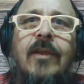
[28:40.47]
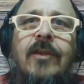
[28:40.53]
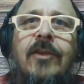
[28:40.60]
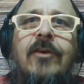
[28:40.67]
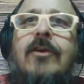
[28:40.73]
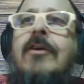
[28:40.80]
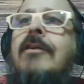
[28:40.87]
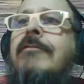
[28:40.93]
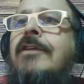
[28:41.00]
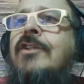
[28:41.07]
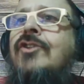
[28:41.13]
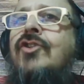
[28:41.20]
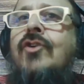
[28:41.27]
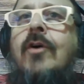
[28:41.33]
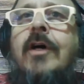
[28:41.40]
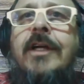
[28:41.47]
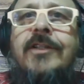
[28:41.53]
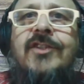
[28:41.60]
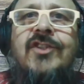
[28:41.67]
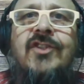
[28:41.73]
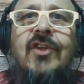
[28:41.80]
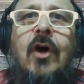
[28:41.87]
you could have
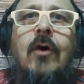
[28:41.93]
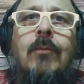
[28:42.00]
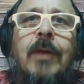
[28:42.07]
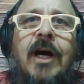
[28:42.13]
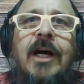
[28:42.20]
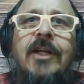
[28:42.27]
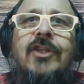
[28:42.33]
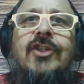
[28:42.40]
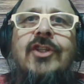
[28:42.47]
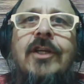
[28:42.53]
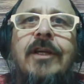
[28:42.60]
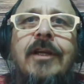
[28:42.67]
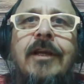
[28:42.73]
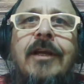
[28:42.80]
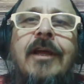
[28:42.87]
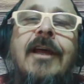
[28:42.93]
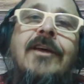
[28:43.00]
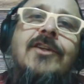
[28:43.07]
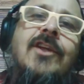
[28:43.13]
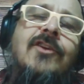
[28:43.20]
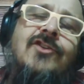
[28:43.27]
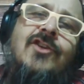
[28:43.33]
enjoyed so much.
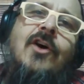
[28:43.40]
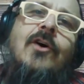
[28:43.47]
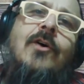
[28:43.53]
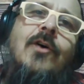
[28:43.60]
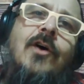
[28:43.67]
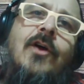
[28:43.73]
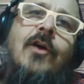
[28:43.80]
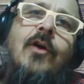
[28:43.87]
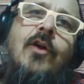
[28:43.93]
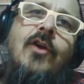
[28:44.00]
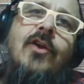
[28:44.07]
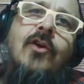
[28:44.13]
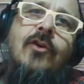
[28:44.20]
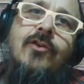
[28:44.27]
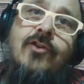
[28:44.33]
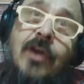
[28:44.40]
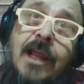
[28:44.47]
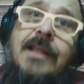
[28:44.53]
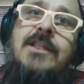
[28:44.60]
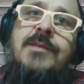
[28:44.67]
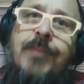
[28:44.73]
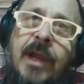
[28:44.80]
So your
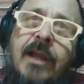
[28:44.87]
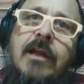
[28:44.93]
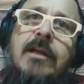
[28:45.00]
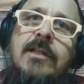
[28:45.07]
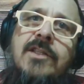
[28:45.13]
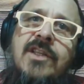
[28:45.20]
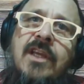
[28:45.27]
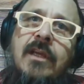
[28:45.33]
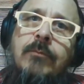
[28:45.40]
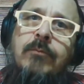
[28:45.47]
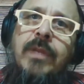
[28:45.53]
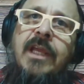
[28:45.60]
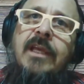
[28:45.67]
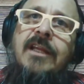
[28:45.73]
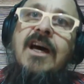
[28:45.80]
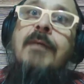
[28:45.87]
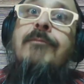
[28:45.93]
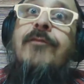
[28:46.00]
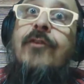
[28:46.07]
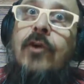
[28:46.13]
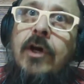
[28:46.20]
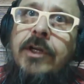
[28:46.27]
transparency and being
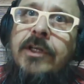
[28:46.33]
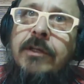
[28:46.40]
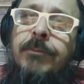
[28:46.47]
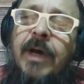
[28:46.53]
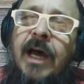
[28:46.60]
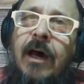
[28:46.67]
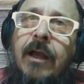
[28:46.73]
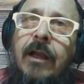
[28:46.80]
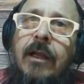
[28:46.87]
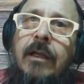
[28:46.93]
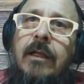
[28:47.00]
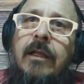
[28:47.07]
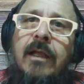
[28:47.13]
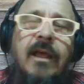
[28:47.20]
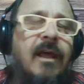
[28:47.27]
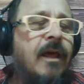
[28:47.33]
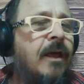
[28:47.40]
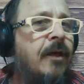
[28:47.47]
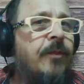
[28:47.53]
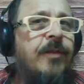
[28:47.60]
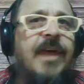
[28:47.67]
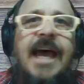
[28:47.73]
upfront about it,
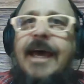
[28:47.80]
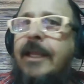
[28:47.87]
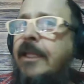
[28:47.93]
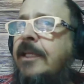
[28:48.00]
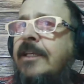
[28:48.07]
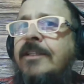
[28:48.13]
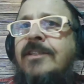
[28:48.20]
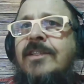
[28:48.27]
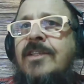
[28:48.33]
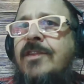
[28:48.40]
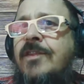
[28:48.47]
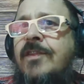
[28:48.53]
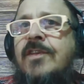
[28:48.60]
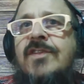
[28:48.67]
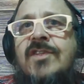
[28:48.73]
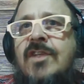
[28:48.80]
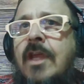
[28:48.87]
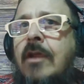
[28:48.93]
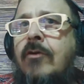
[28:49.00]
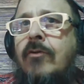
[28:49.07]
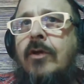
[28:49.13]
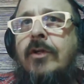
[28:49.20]
that is the
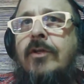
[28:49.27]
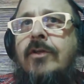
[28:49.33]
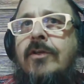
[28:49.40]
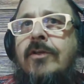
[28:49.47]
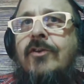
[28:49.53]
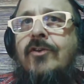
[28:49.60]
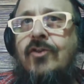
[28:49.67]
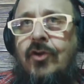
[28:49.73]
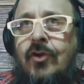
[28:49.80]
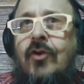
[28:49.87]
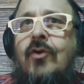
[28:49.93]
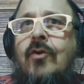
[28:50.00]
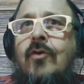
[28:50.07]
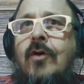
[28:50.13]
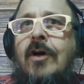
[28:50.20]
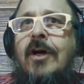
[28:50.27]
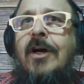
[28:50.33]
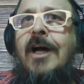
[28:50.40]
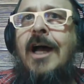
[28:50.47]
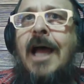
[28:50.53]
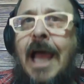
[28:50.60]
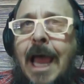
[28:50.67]
secret to
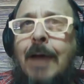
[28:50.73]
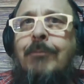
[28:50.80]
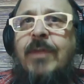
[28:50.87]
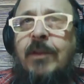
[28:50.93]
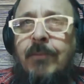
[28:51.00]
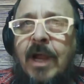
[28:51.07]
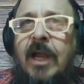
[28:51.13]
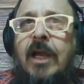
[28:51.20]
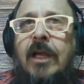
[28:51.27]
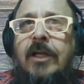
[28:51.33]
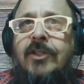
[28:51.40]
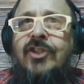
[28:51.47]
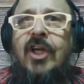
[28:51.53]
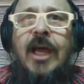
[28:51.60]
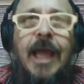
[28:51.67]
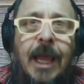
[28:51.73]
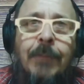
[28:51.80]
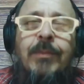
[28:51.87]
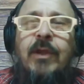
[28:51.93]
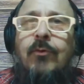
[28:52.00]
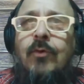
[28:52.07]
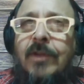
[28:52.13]
a happy marriage, a
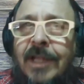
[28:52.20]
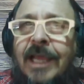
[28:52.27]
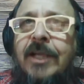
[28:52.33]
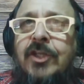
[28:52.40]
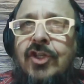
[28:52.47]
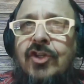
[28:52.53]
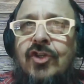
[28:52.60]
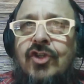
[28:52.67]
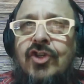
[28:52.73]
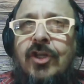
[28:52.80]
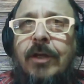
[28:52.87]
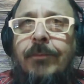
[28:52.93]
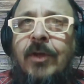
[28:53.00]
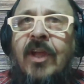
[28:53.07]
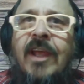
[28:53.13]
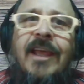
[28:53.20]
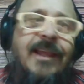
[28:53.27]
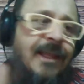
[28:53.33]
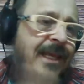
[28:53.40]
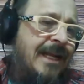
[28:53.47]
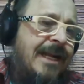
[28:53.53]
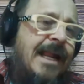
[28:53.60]
happy relationship.
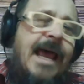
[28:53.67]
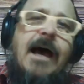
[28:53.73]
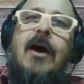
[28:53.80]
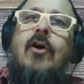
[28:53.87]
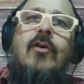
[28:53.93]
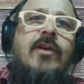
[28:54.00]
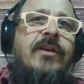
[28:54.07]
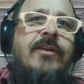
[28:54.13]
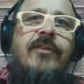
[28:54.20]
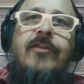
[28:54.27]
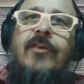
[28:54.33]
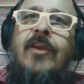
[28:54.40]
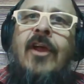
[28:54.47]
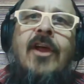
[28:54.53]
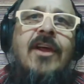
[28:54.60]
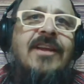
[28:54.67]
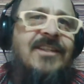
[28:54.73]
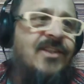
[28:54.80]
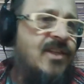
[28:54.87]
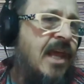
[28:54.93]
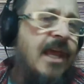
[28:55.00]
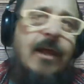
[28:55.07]
Get it out and
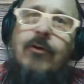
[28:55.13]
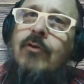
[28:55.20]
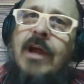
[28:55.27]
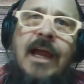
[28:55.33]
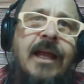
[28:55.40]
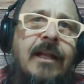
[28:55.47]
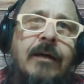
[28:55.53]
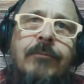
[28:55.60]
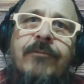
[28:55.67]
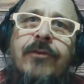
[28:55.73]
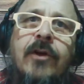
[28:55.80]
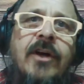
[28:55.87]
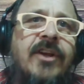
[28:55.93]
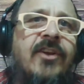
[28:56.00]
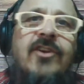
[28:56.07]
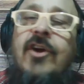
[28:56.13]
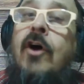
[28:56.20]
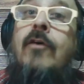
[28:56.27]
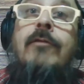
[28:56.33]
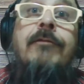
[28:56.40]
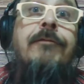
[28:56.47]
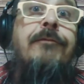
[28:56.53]
say it right up front, and
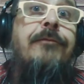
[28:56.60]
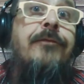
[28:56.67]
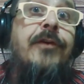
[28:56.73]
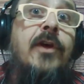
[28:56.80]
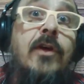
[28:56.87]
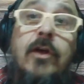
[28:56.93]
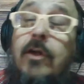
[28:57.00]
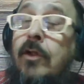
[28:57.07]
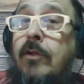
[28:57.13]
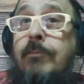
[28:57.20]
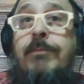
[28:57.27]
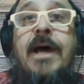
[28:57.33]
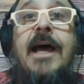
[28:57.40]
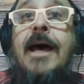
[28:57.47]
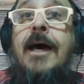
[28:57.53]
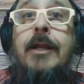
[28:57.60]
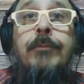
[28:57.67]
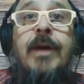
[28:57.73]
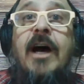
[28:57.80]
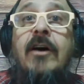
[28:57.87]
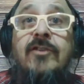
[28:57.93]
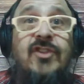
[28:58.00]
don't feel bad
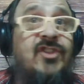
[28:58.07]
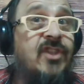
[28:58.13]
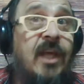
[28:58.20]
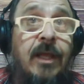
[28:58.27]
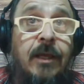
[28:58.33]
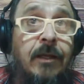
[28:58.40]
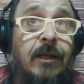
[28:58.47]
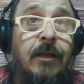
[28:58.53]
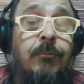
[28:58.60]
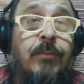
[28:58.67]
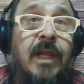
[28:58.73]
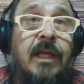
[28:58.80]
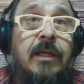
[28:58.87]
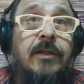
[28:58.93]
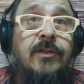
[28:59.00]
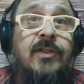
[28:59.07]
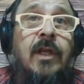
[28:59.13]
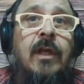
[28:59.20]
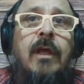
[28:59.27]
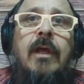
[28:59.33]
about saying it, because